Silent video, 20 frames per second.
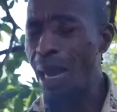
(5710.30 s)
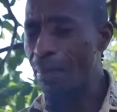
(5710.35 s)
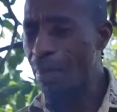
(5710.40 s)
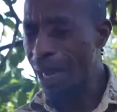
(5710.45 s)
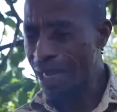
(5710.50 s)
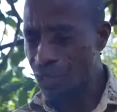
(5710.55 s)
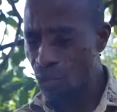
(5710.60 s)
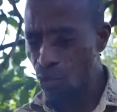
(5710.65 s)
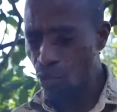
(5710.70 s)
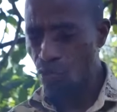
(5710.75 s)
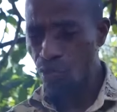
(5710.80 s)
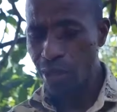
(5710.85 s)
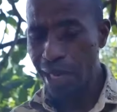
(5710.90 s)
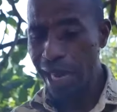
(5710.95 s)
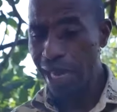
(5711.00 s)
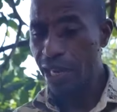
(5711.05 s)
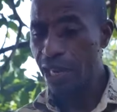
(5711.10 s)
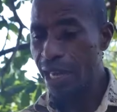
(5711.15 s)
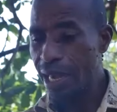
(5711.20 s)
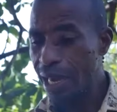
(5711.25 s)
Immediately
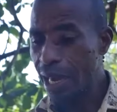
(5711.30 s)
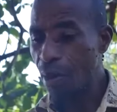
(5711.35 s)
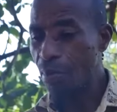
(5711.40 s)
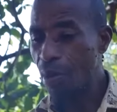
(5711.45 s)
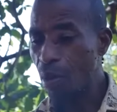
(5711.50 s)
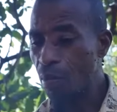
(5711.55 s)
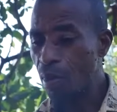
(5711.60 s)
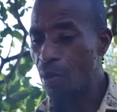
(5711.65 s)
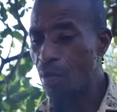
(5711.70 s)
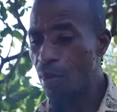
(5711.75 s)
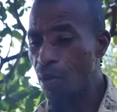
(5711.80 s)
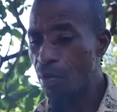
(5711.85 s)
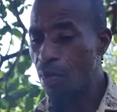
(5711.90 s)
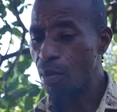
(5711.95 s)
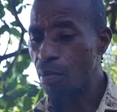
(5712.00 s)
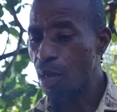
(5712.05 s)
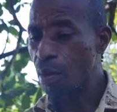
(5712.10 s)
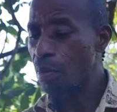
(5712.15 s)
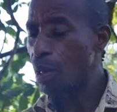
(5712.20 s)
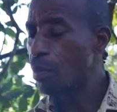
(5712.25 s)
we were born,
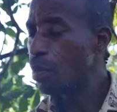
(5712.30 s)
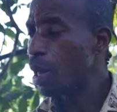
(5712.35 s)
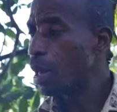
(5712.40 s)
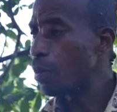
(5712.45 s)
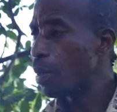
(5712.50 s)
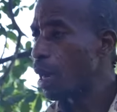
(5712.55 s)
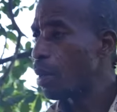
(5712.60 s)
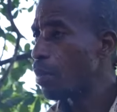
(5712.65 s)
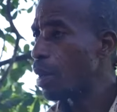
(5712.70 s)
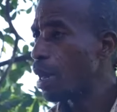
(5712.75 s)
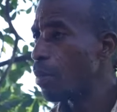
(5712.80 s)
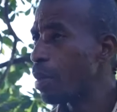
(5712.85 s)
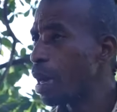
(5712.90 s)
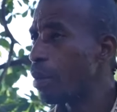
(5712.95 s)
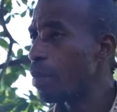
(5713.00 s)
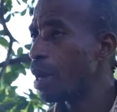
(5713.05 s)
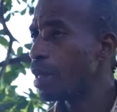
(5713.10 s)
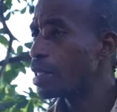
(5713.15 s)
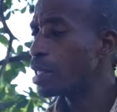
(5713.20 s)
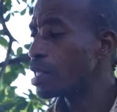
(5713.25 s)
Mama took all
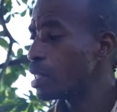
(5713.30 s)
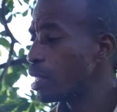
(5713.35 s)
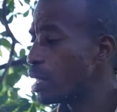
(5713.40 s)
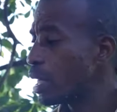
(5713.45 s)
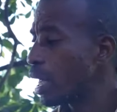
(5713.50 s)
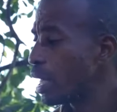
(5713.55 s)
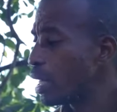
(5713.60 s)
of us to